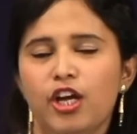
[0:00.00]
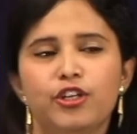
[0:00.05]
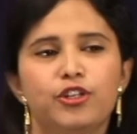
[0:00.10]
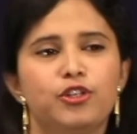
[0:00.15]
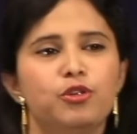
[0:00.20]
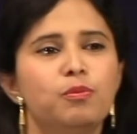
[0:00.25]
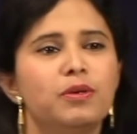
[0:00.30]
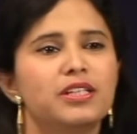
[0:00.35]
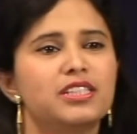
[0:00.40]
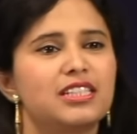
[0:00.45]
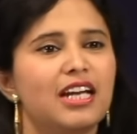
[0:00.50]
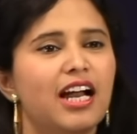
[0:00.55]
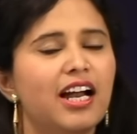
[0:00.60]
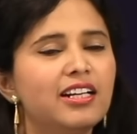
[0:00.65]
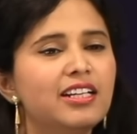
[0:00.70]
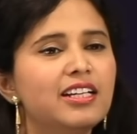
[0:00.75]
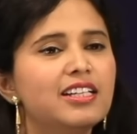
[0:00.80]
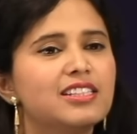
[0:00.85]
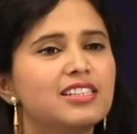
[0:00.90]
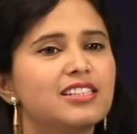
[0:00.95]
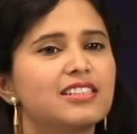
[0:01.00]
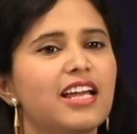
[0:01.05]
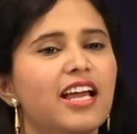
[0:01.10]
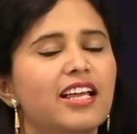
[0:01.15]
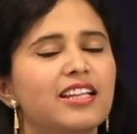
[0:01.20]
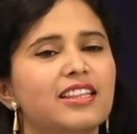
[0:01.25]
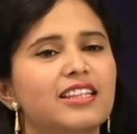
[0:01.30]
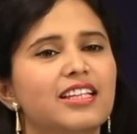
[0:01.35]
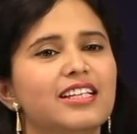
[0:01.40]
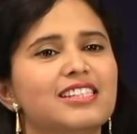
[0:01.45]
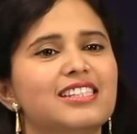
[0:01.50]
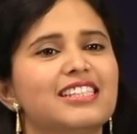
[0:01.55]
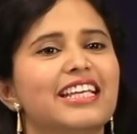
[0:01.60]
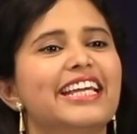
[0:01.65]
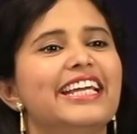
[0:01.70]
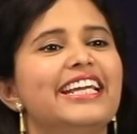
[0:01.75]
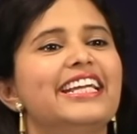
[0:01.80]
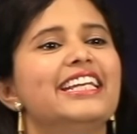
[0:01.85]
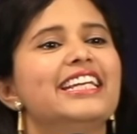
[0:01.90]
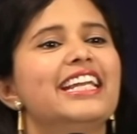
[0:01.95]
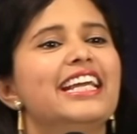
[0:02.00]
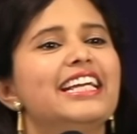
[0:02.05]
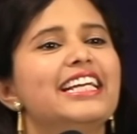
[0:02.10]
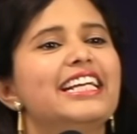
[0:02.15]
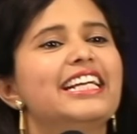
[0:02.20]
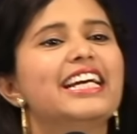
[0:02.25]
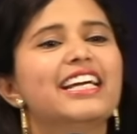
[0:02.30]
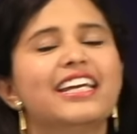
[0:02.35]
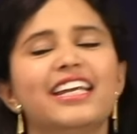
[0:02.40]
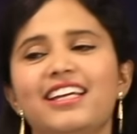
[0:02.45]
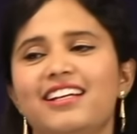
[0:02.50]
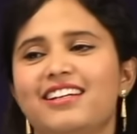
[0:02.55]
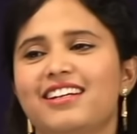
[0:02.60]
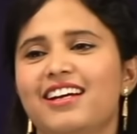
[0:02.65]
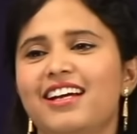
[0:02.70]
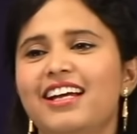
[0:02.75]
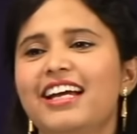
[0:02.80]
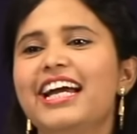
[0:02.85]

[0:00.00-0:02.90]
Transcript: You must understand this in Greek.